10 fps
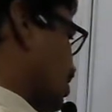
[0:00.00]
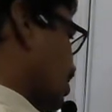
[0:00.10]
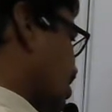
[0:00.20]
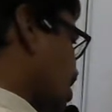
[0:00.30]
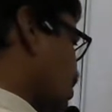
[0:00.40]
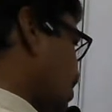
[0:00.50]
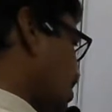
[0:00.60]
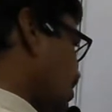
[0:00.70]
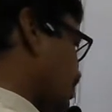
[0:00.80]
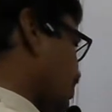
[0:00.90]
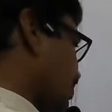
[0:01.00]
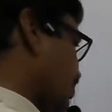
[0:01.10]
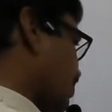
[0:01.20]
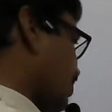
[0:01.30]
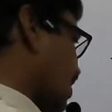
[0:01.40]
3p
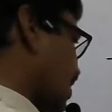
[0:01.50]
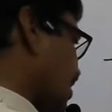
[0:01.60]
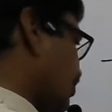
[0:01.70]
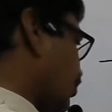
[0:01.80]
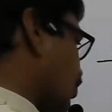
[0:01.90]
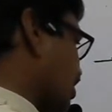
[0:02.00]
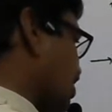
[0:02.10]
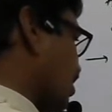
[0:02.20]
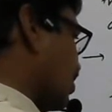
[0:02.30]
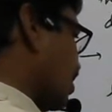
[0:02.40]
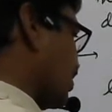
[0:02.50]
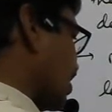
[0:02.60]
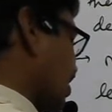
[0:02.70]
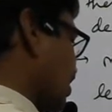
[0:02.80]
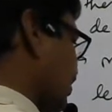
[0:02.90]
and 4s orbital I am
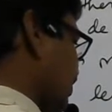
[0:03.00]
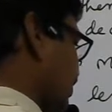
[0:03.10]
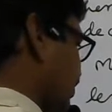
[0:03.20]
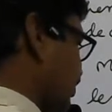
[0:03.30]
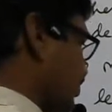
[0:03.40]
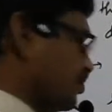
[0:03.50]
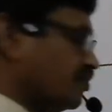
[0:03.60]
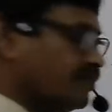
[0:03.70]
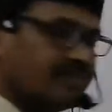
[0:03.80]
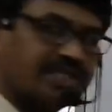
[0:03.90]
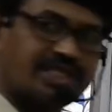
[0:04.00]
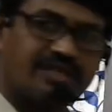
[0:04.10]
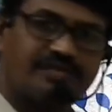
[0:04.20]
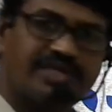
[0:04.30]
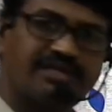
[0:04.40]
taking.
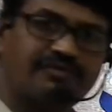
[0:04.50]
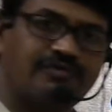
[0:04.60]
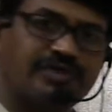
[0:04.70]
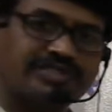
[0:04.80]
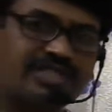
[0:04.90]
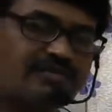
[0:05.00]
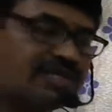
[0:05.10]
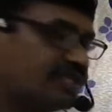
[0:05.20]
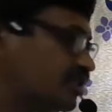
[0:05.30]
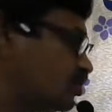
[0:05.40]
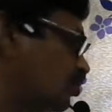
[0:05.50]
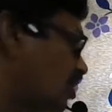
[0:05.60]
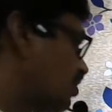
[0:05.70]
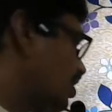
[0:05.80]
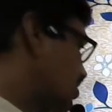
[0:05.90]
3p and 4s orbital, these two
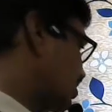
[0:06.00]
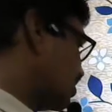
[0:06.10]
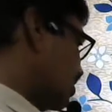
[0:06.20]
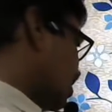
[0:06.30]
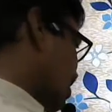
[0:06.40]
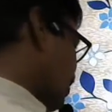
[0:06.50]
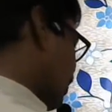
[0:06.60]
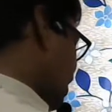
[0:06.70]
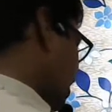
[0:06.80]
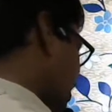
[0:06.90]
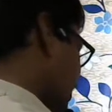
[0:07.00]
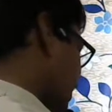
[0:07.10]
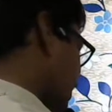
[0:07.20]
orbitals. For